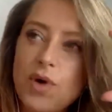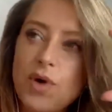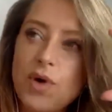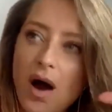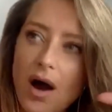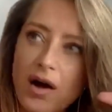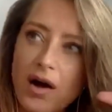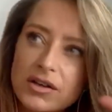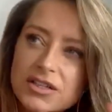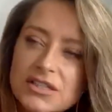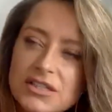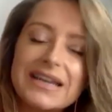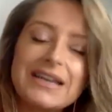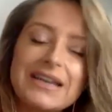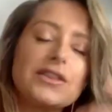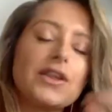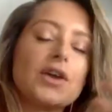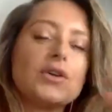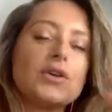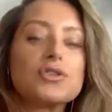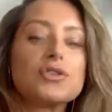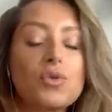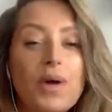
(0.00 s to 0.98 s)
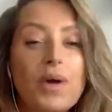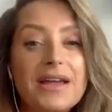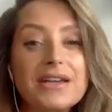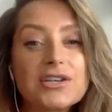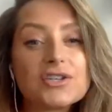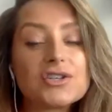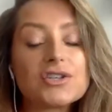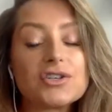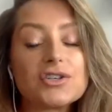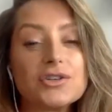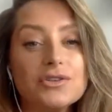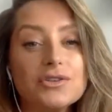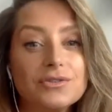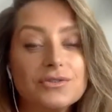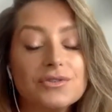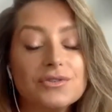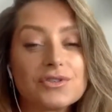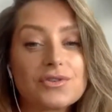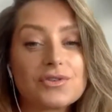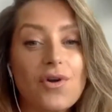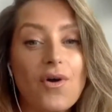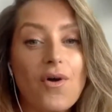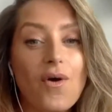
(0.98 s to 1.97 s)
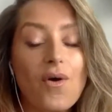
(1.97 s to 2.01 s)
asking those
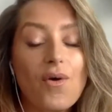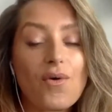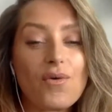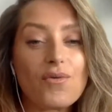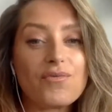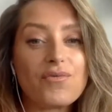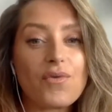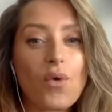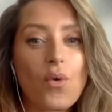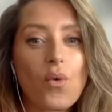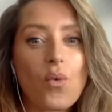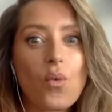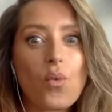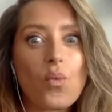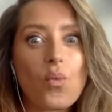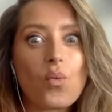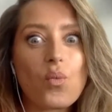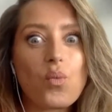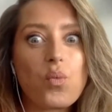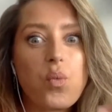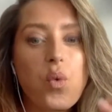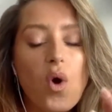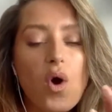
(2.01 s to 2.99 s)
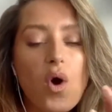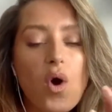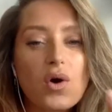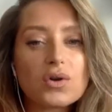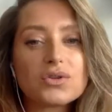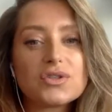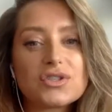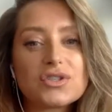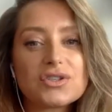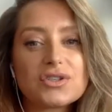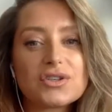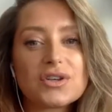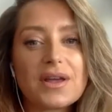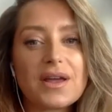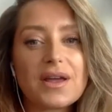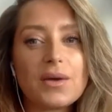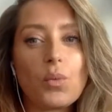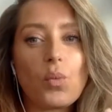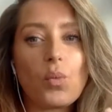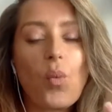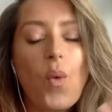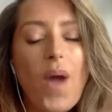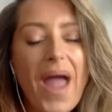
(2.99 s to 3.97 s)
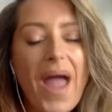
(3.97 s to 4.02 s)
questions of what,
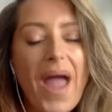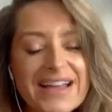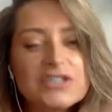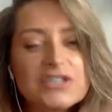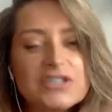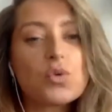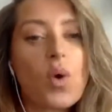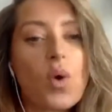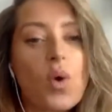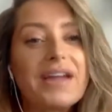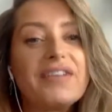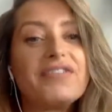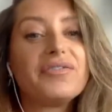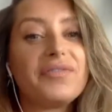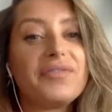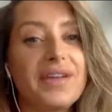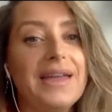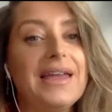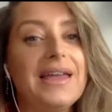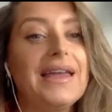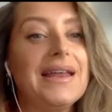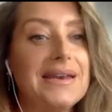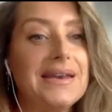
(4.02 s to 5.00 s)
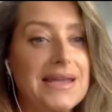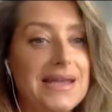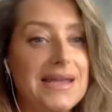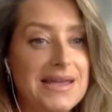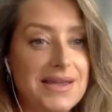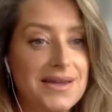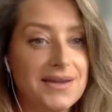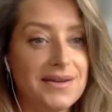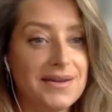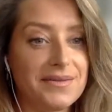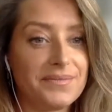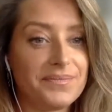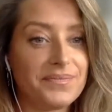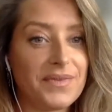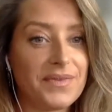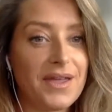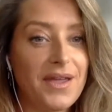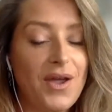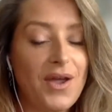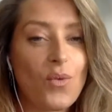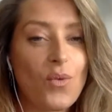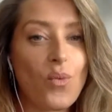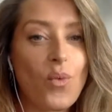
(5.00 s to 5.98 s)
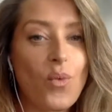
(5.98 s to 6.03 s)
where do I fit in here?
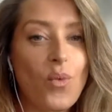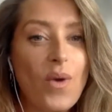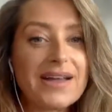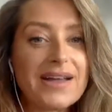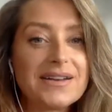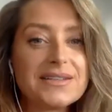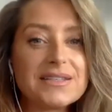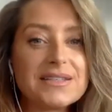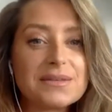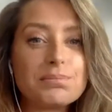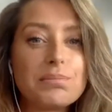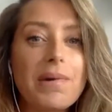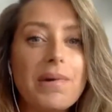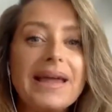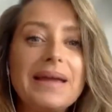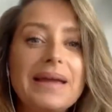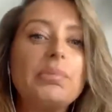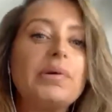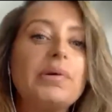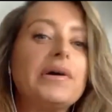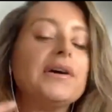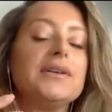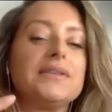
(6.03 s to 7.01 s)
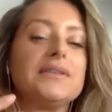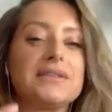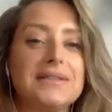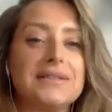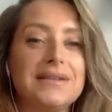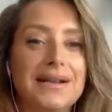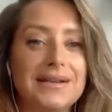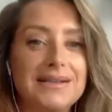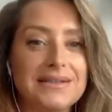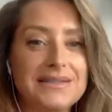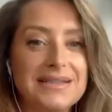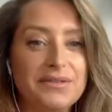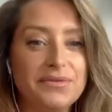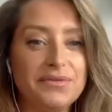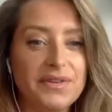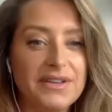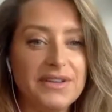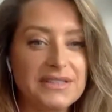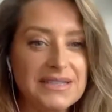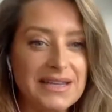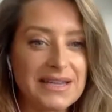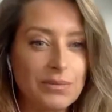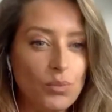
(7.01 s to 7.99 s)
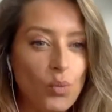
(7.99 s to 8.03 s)
Where does my personality
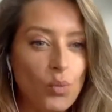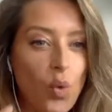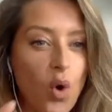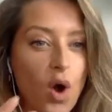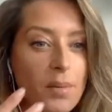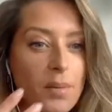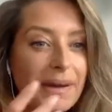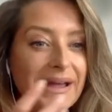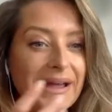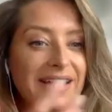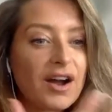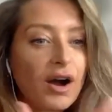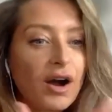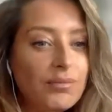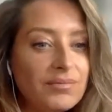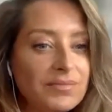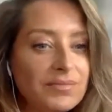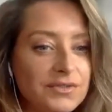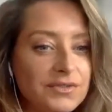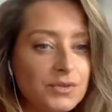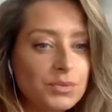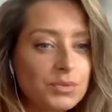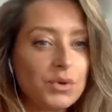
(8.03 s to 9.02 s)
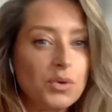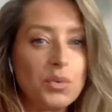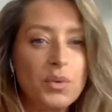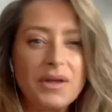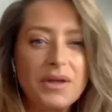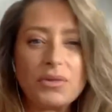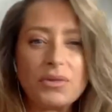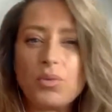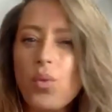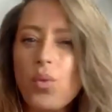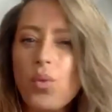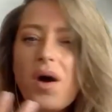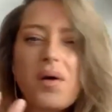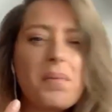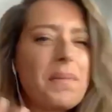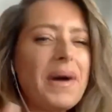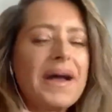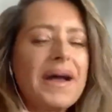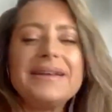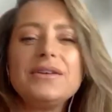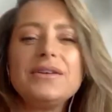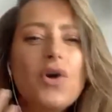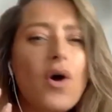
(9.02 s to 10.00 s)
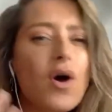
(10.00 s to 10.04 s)
fit in? What am I comfortable with? What am
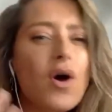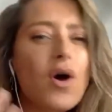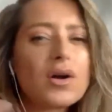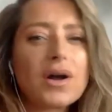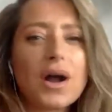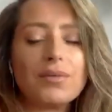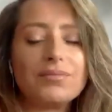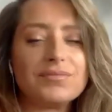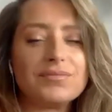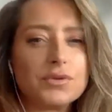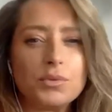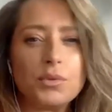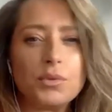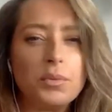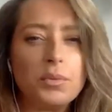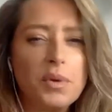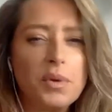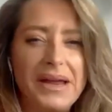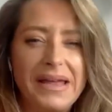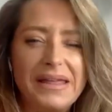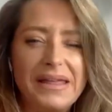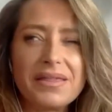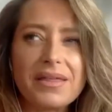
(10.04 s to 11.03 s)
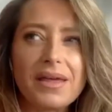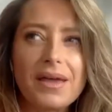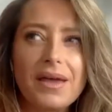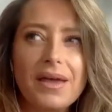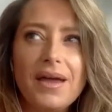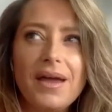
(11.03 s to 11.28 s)
I not comfortable with?